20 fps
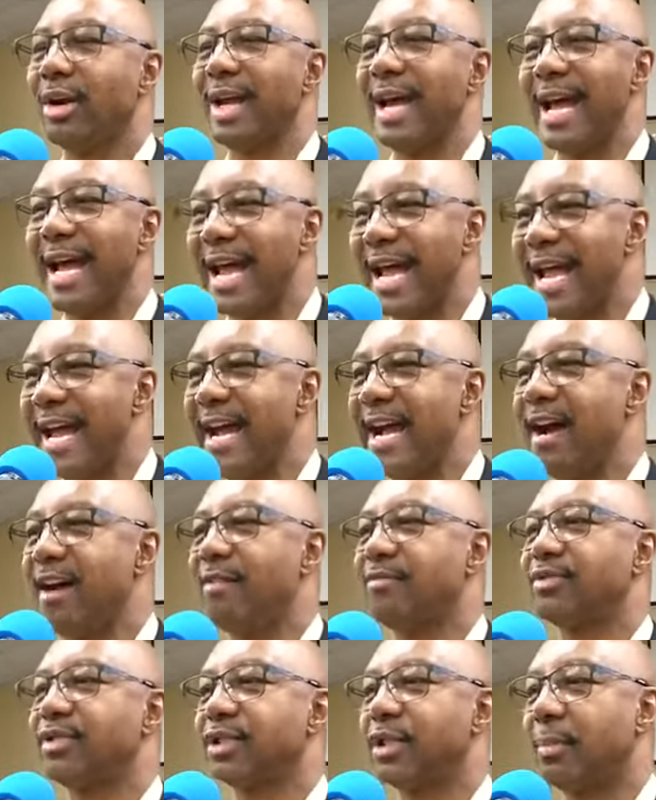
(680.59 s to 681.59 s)
to
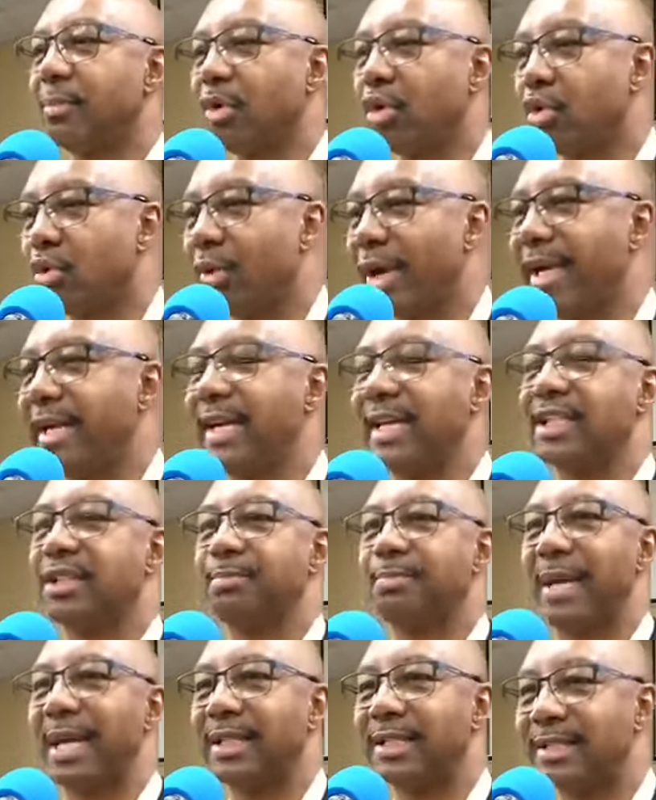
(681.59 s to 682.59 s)
have some great
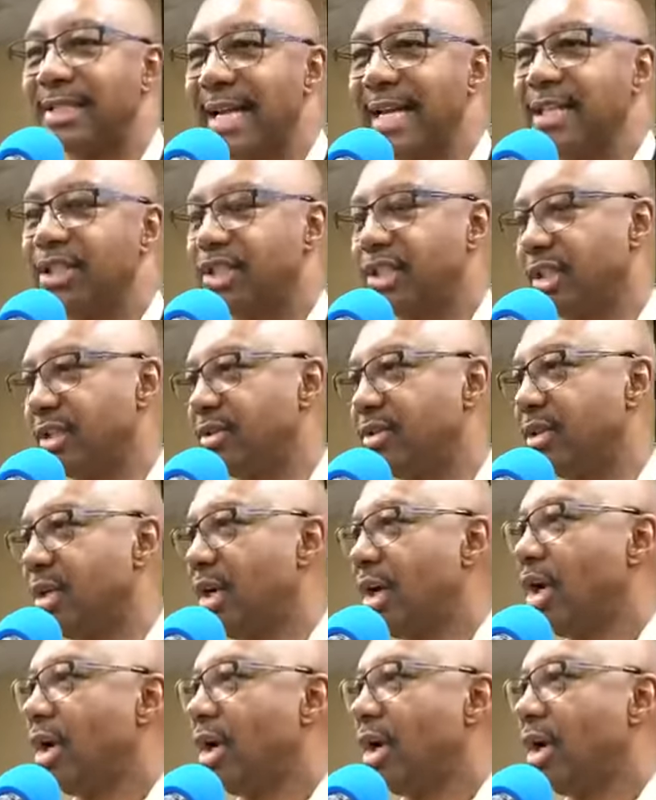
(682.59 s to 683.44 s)
expectations